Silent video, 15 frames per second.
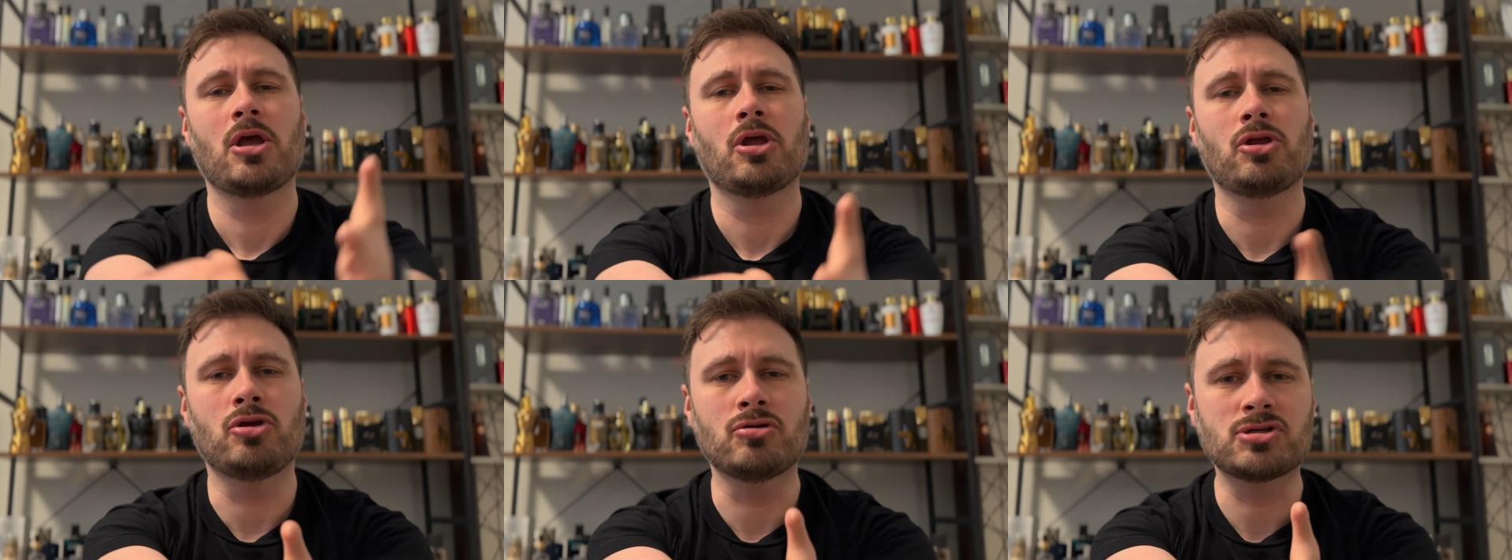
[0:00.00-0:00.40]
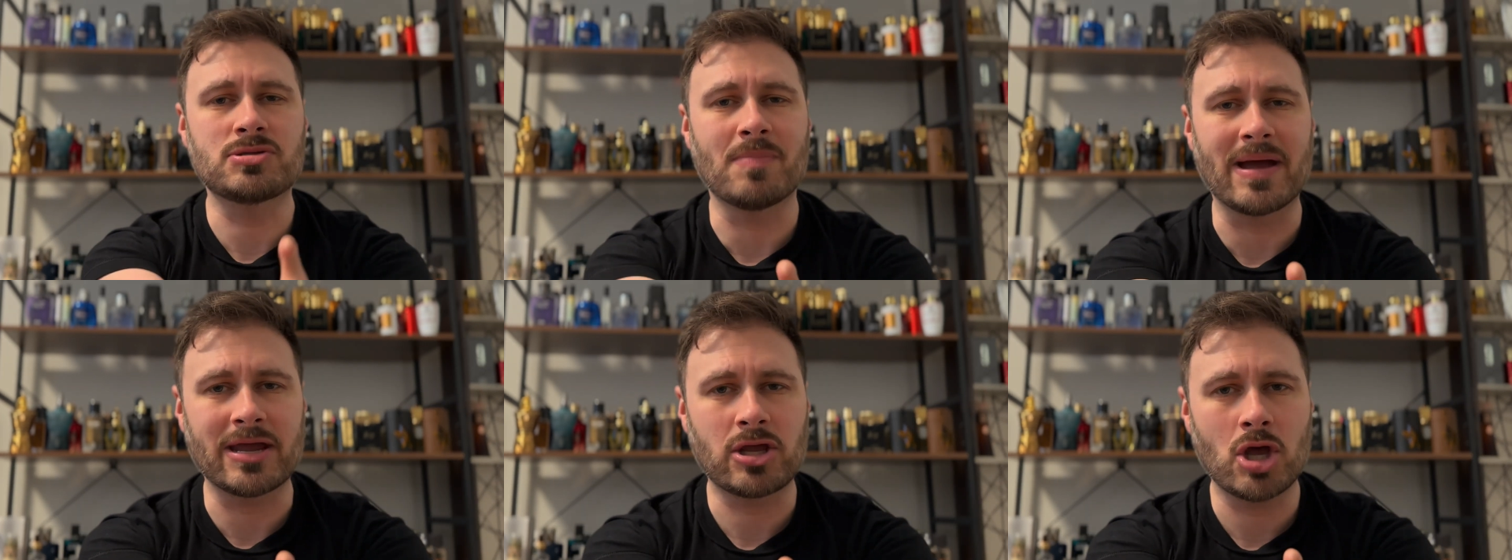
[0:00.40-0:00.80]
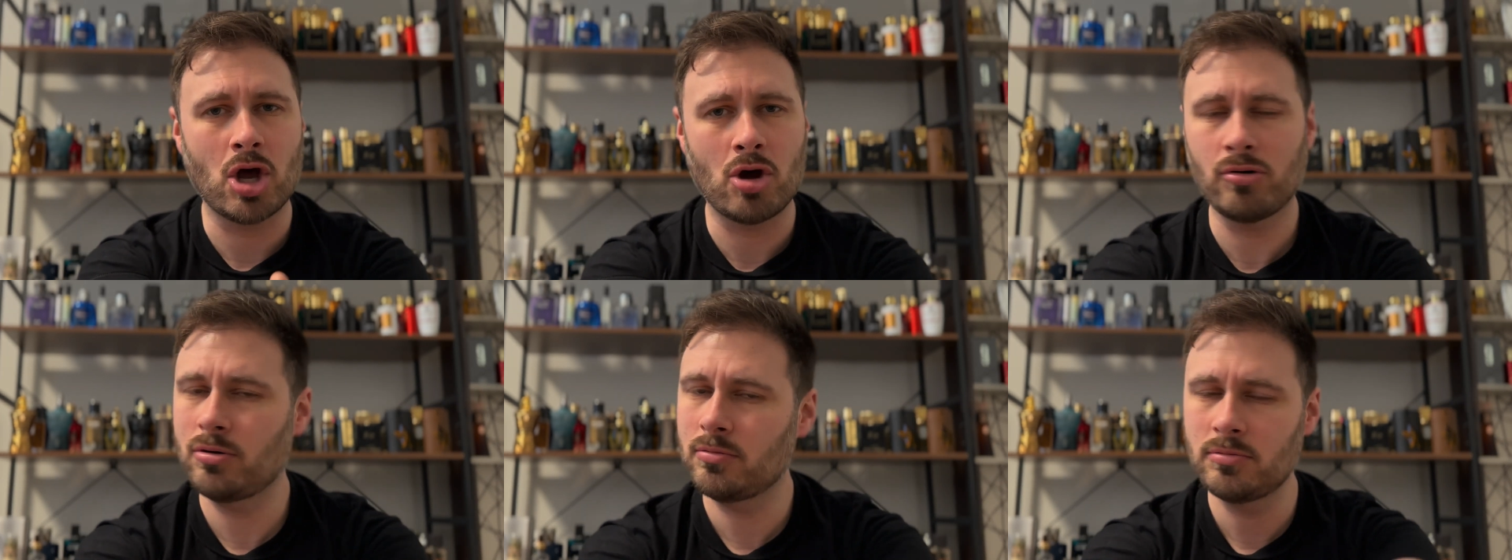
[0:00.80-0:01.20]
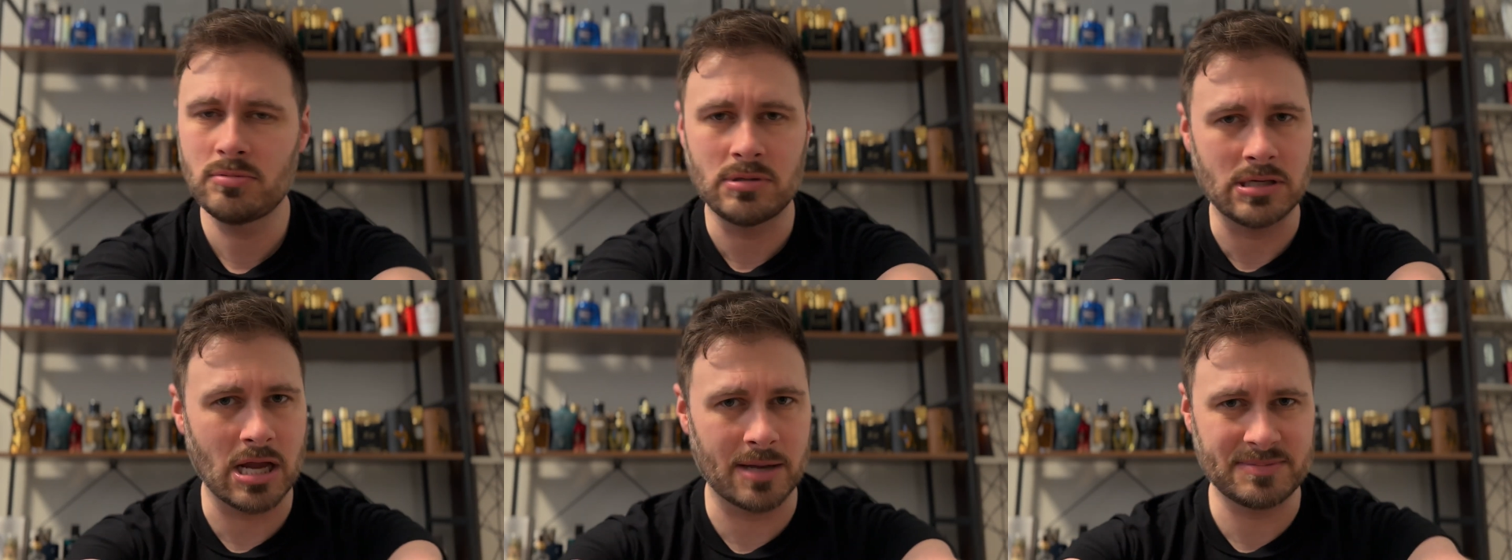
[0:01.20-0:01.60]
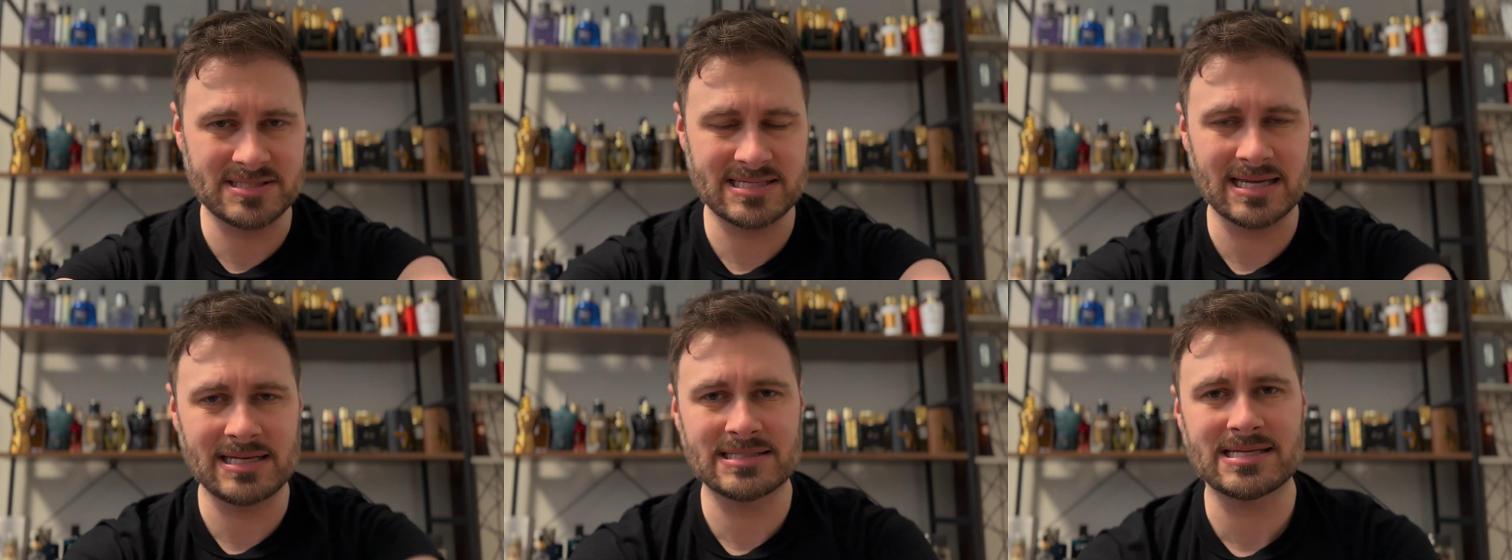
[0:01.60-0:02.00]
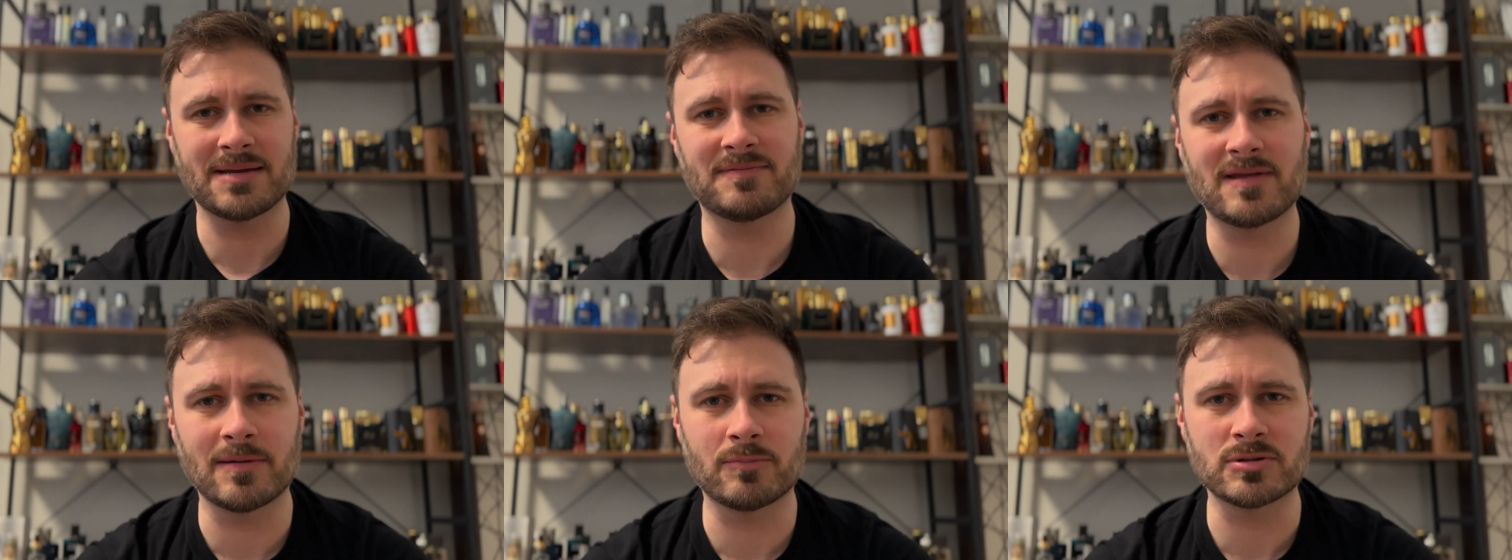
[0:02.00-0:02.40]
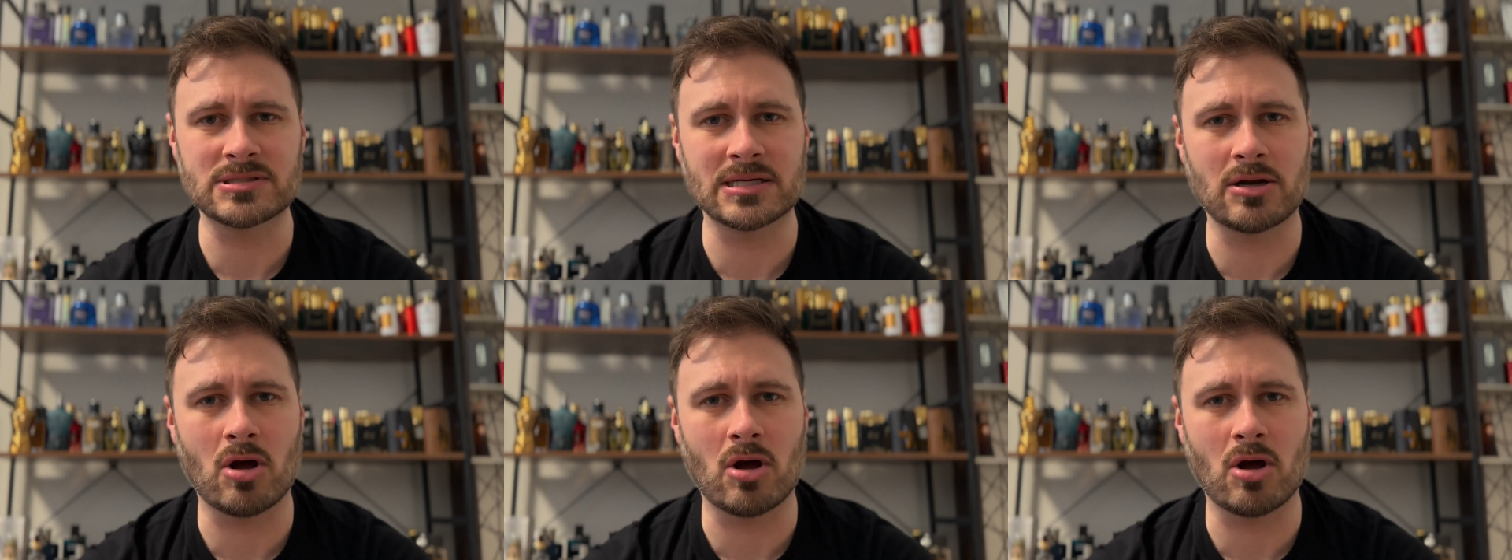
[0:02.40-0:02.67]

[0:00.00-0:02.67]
use my code NUBS10 to save 10%